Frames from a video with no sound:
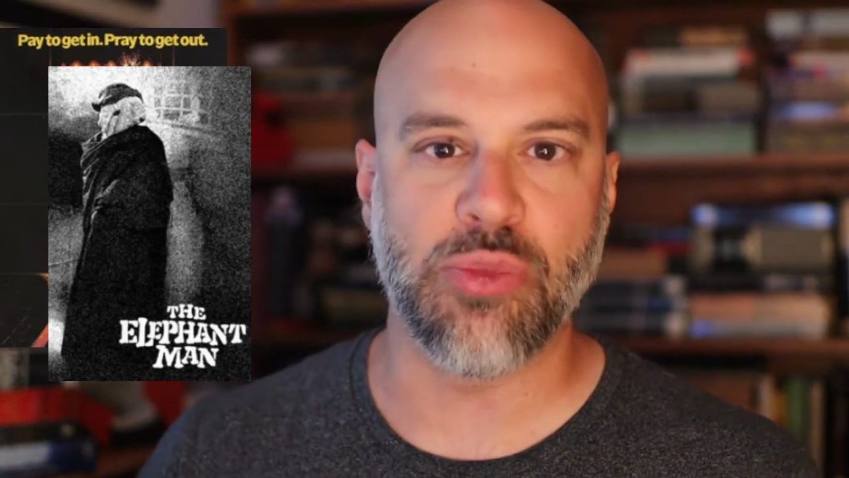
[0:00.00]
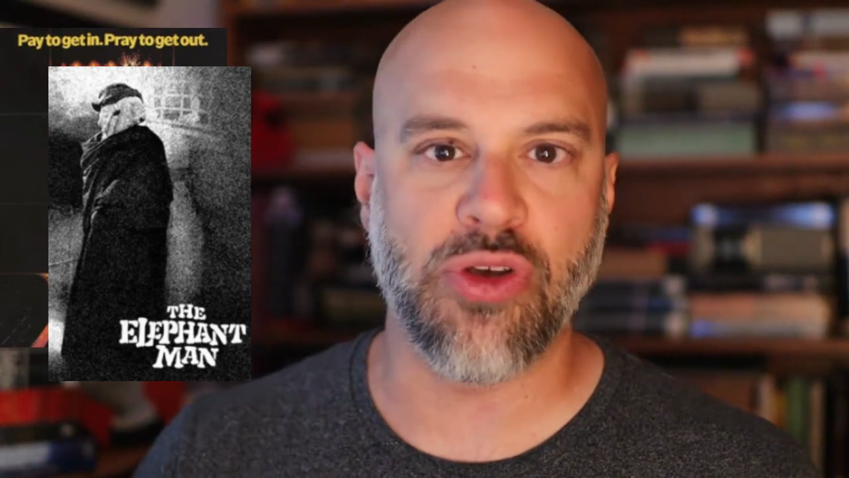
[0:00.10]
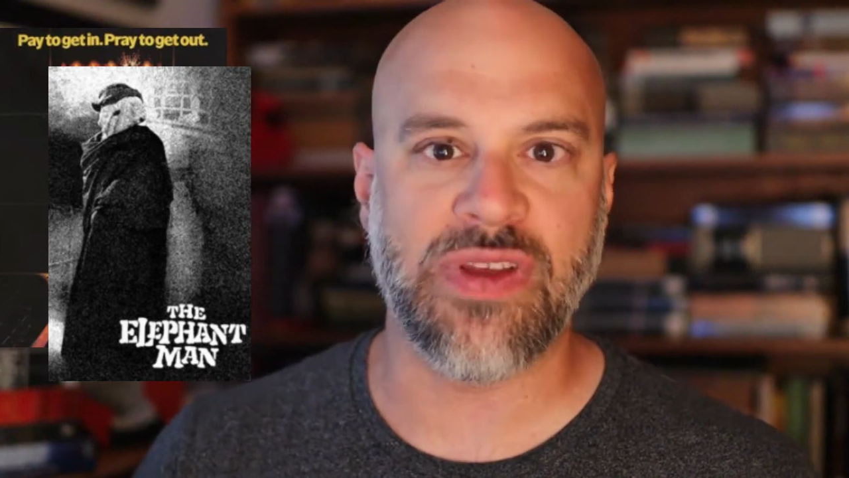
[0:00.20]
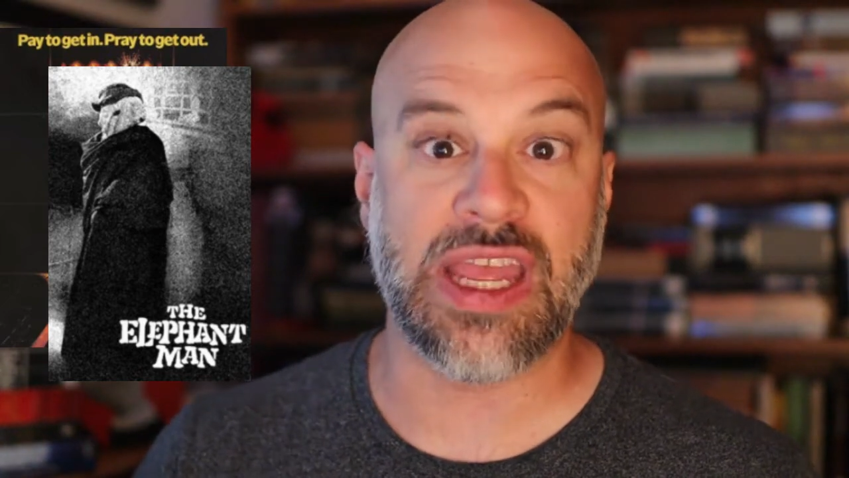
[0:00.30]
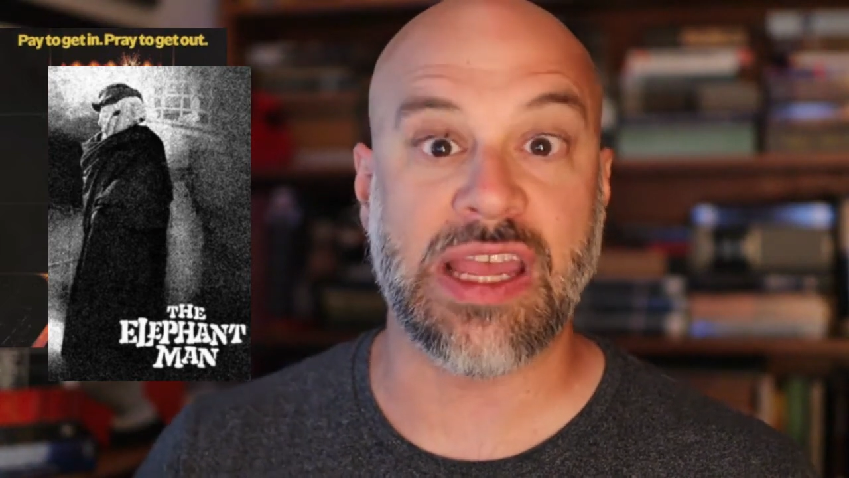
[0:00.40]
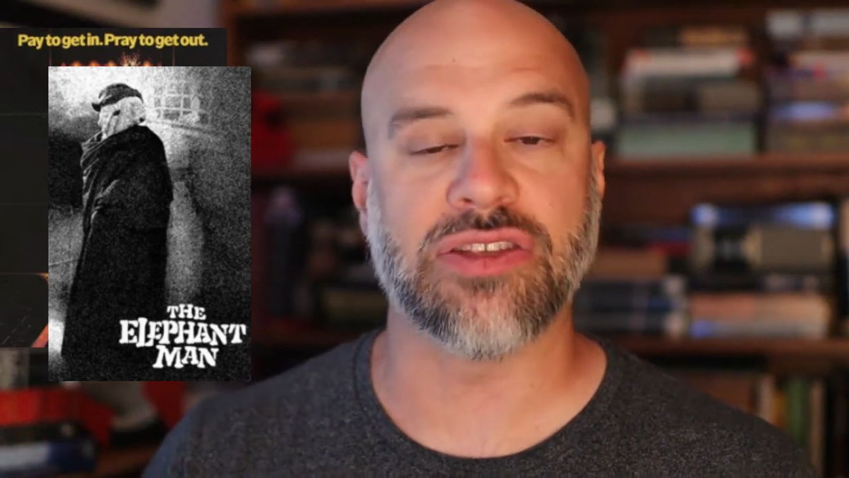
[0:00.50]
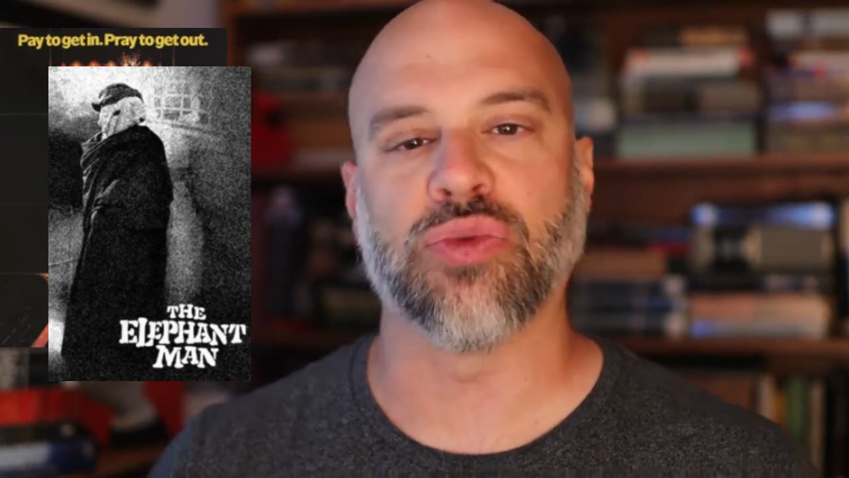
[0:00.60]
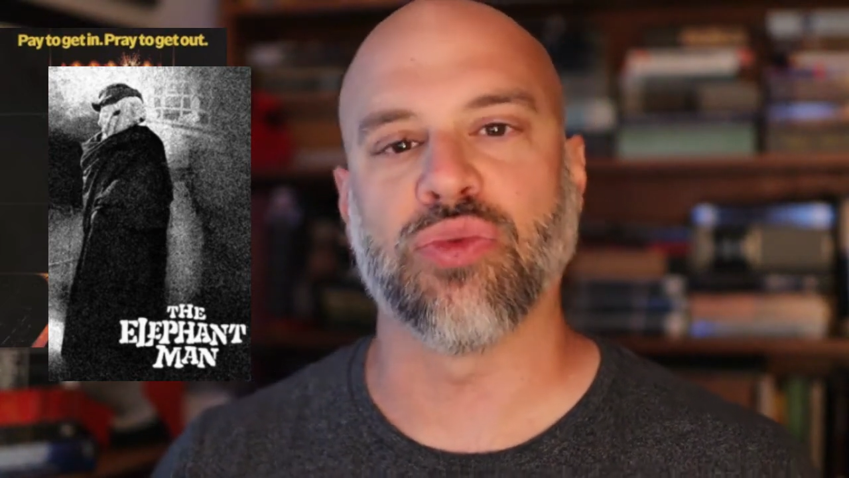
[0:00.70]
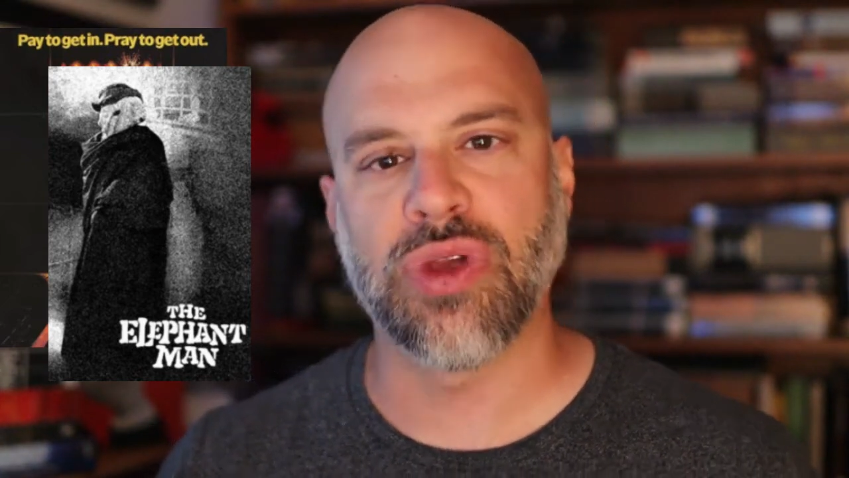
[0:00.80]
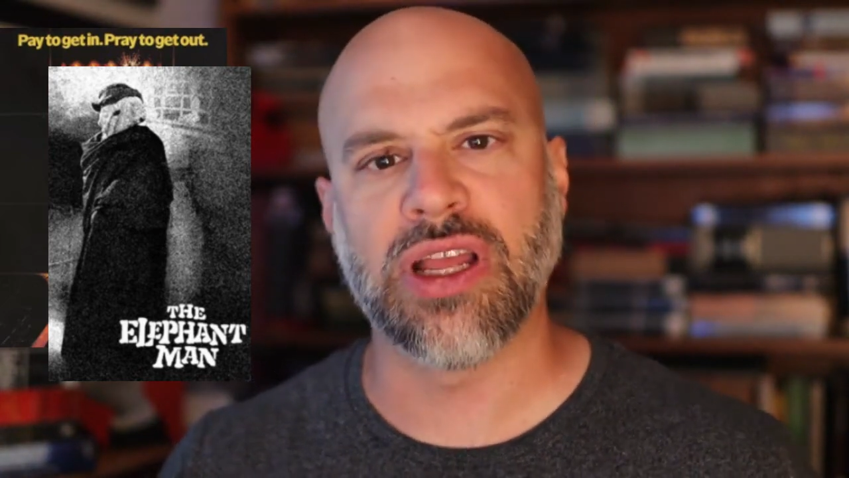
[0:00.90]
movie as a
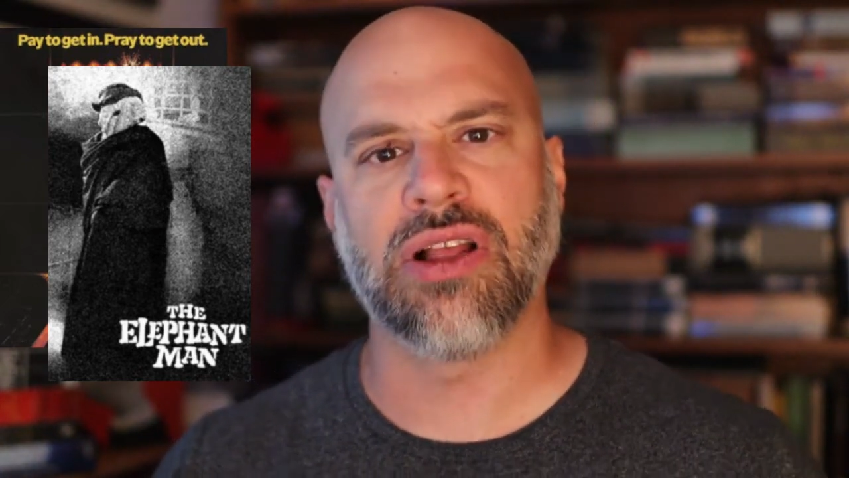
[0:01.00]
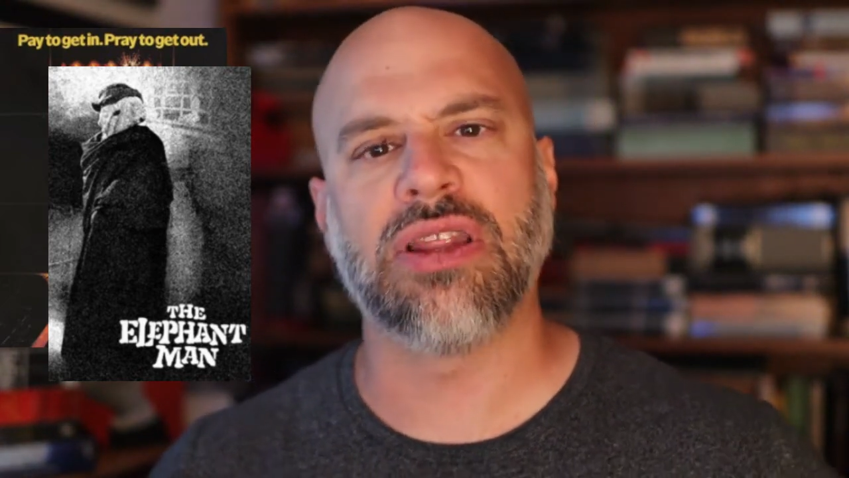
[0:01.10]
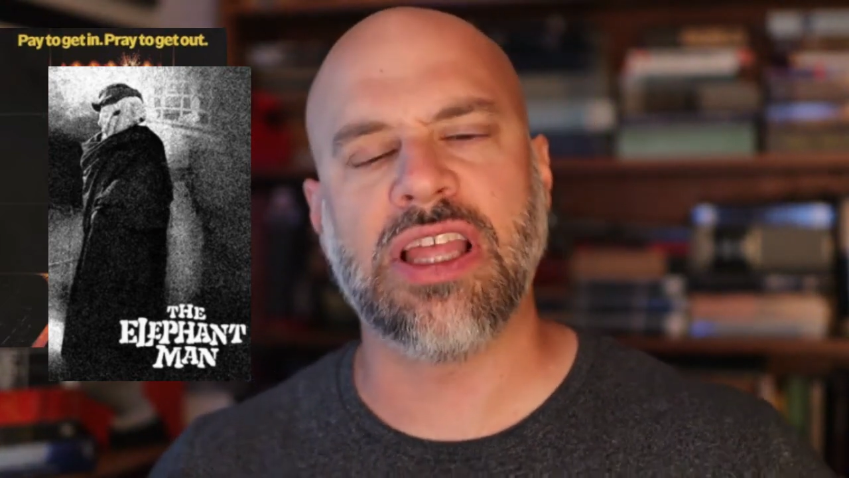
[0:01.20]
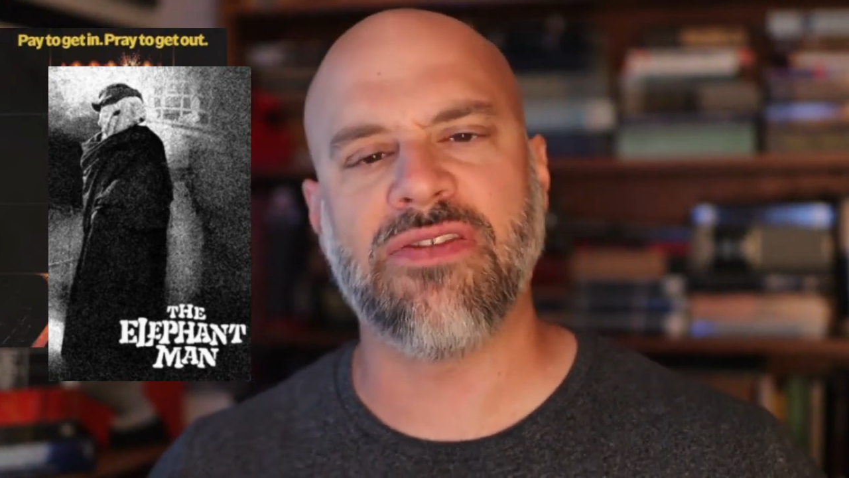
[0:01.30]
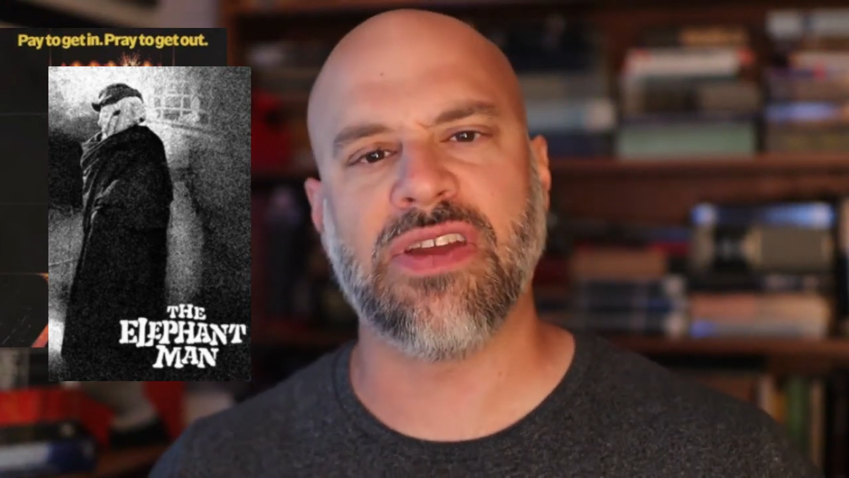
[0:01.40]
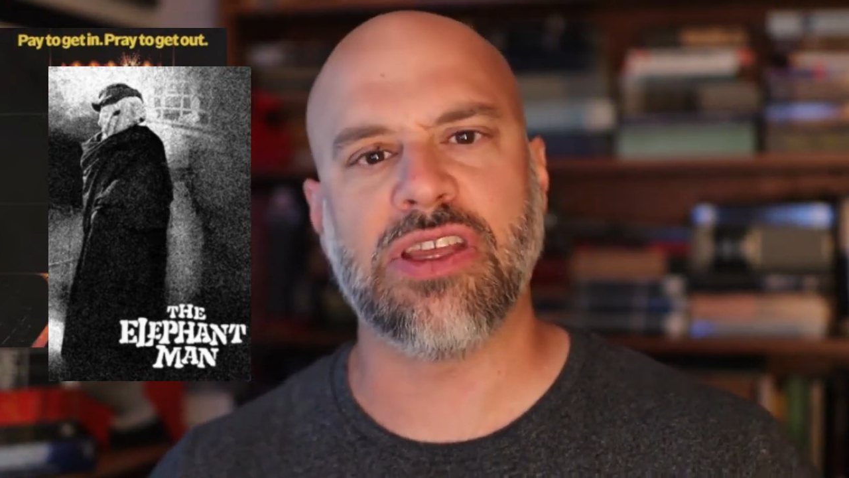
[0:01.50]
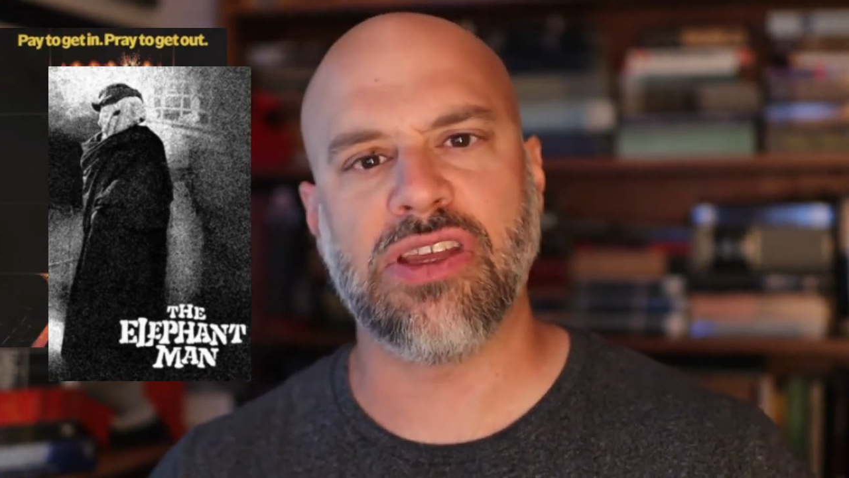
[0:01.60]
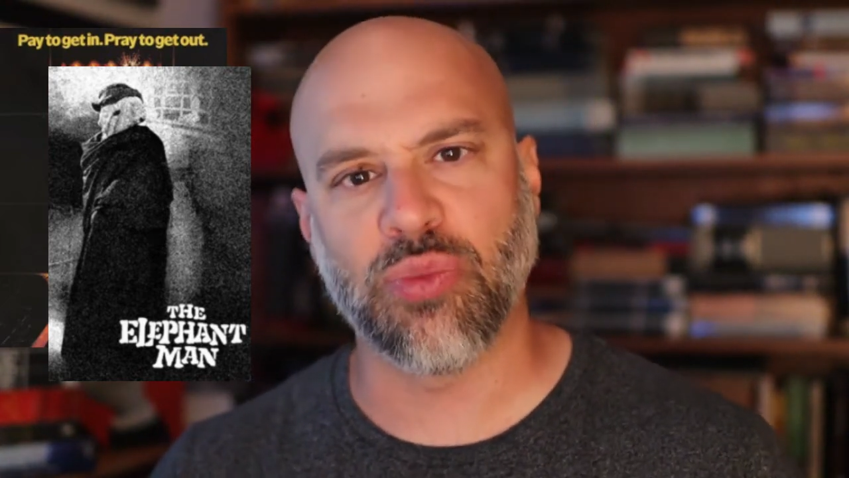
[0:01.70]
real, living,